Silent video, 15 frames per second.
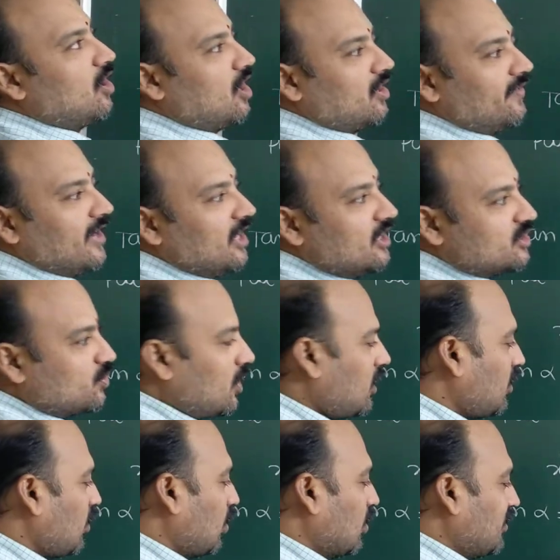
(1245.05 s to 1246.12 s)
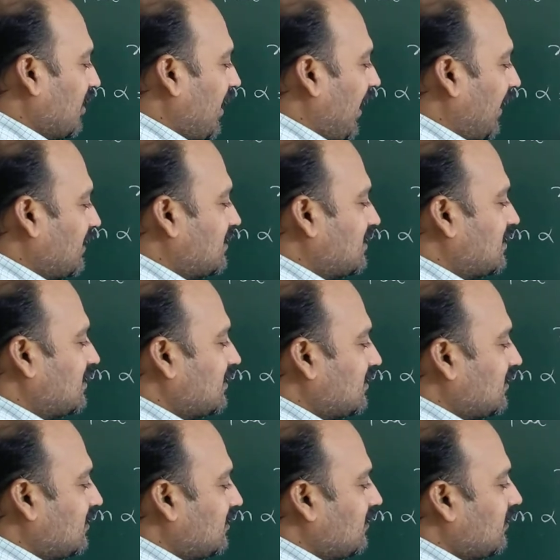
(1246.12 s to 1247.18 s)
R value is what? Root 3x.
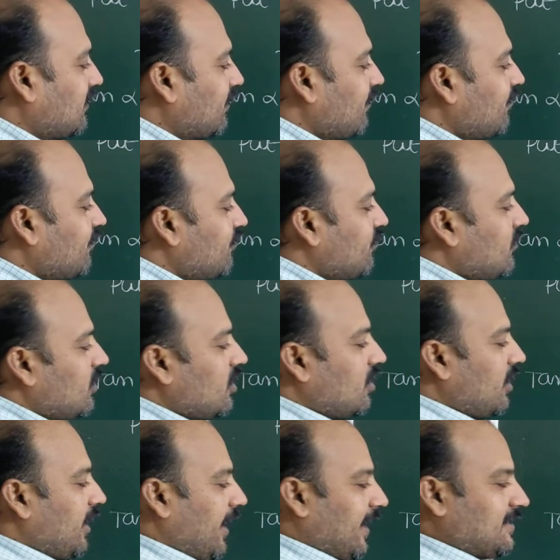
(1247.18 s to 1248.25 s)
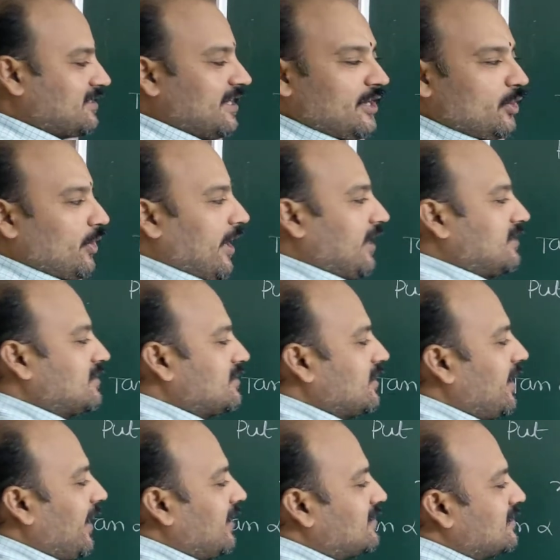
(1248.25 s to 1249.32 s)
X into x,
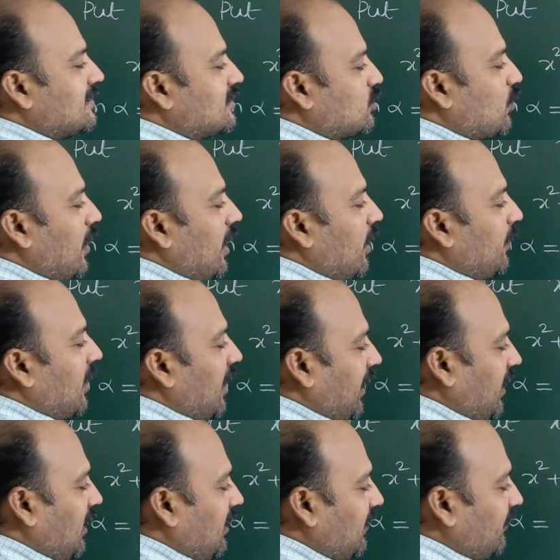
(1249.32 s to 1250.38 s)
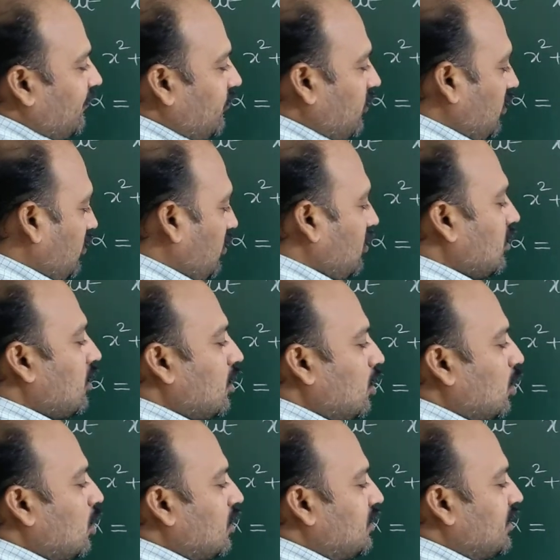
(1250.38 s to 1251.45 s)
x square by
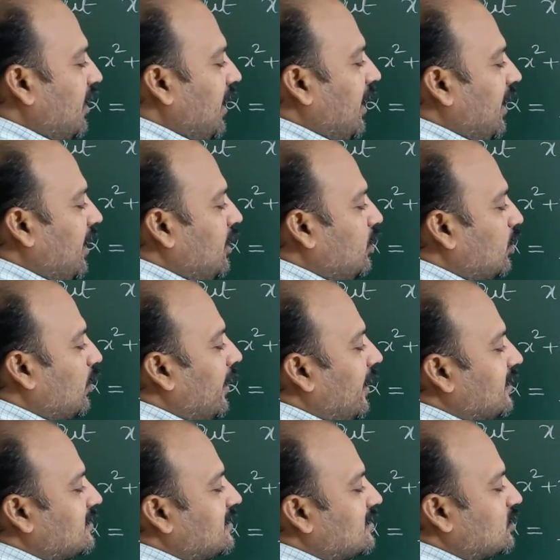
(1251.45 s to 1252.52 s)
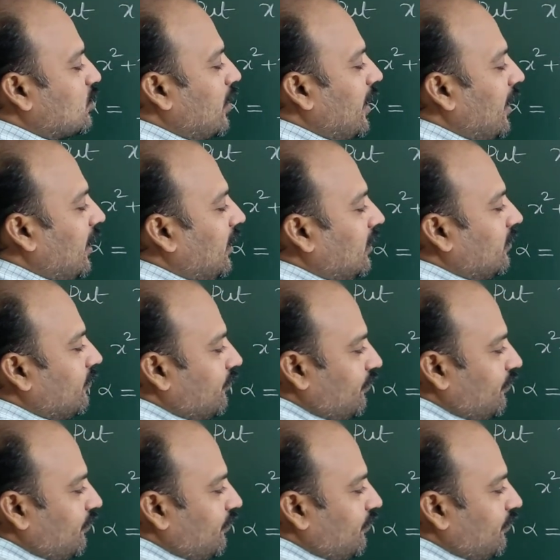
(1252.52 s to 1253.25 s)
root 3 into x square.